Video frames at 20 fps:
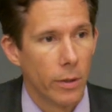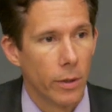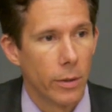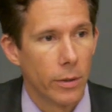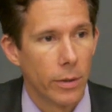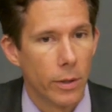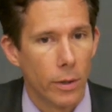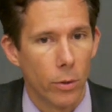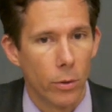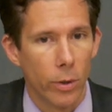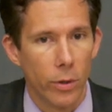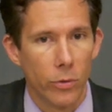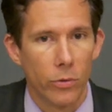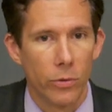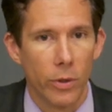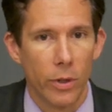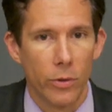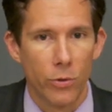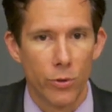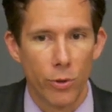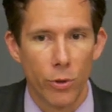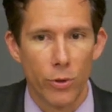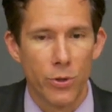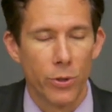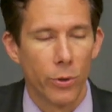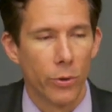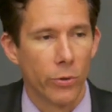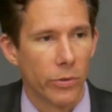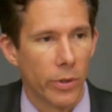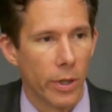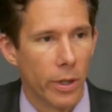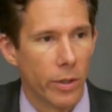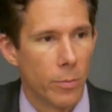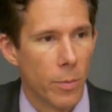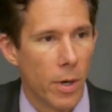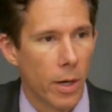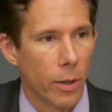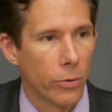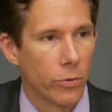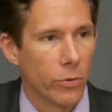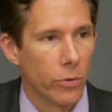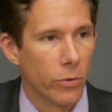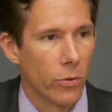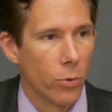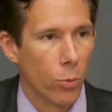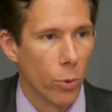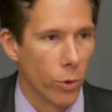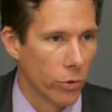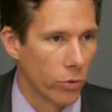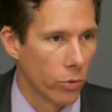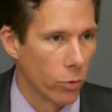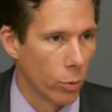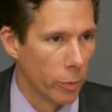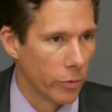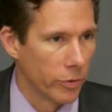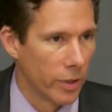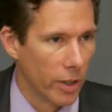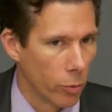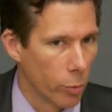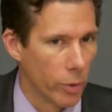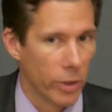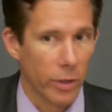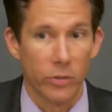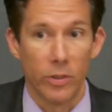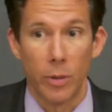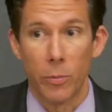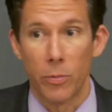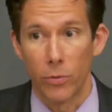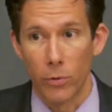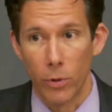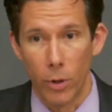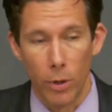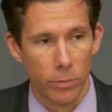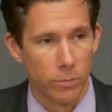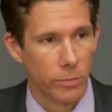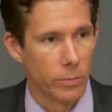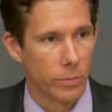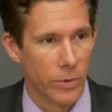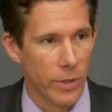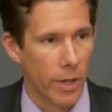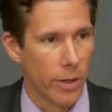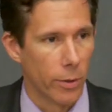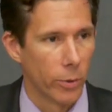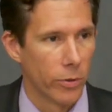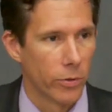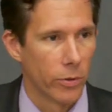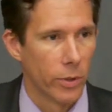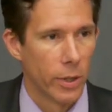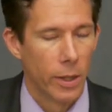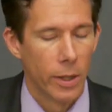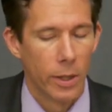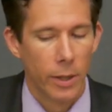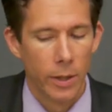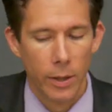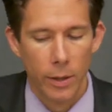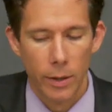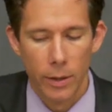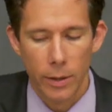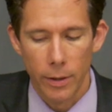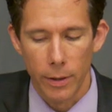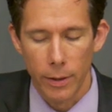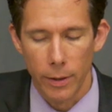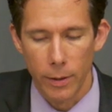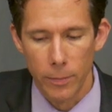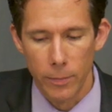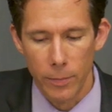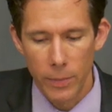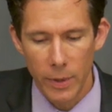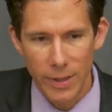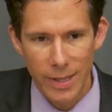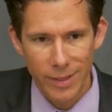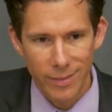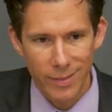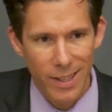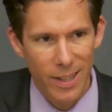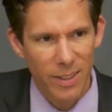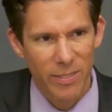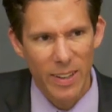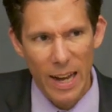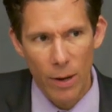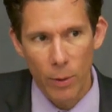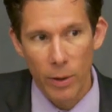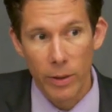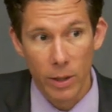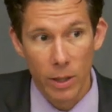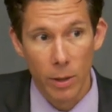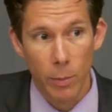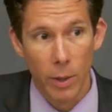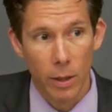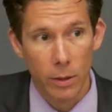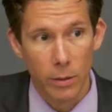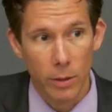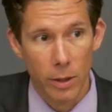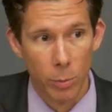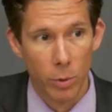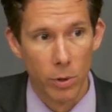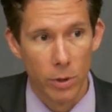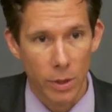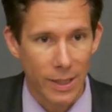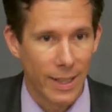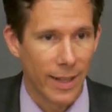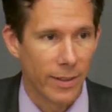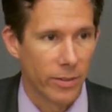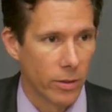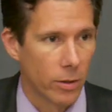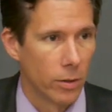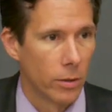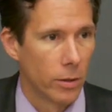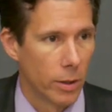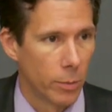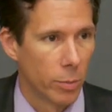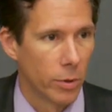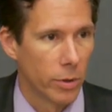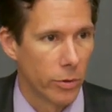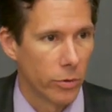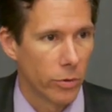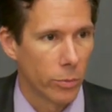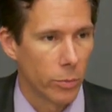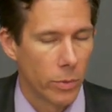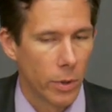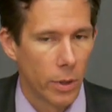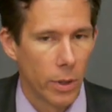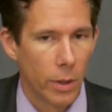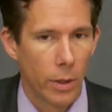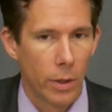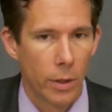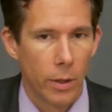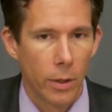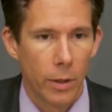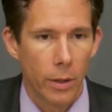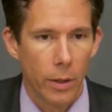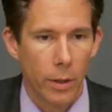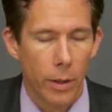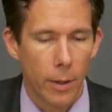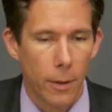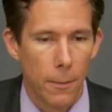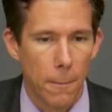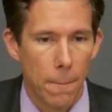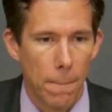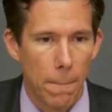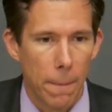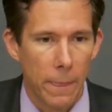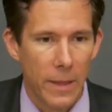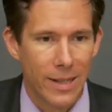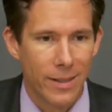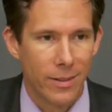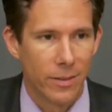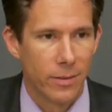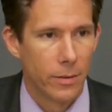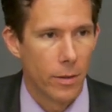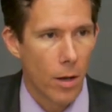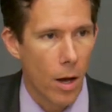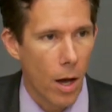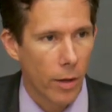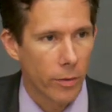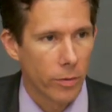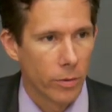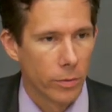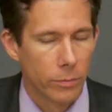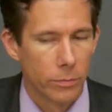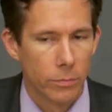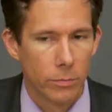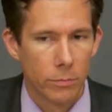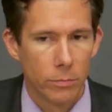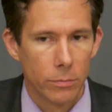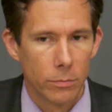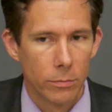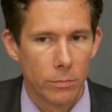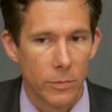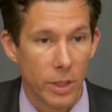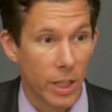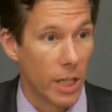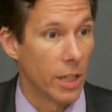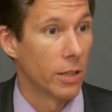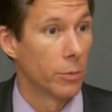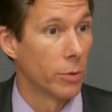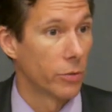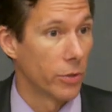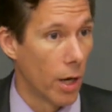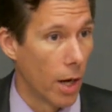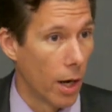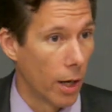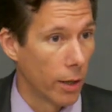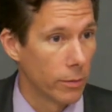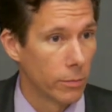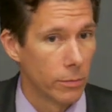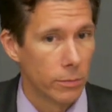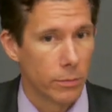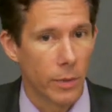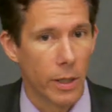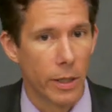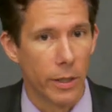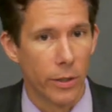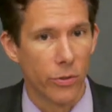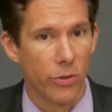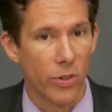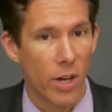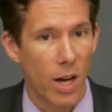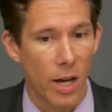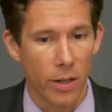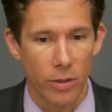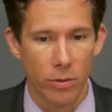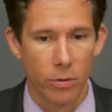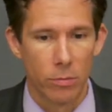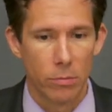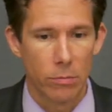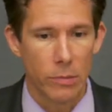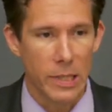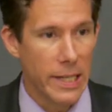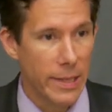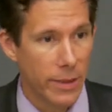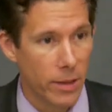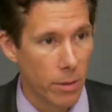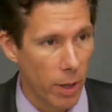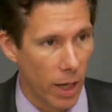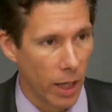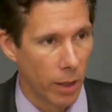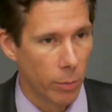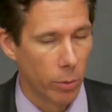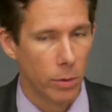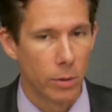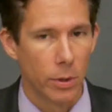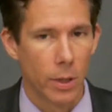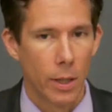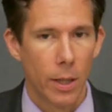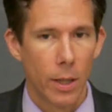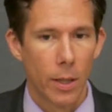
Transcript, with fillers: You know, as, as Churchill said, democracy is the worst form of government except for all the other ones. Um, and that's kind of how I think about liberal, classical liberalism. Um, it is not the kingdom of God, and it is not in the Bible.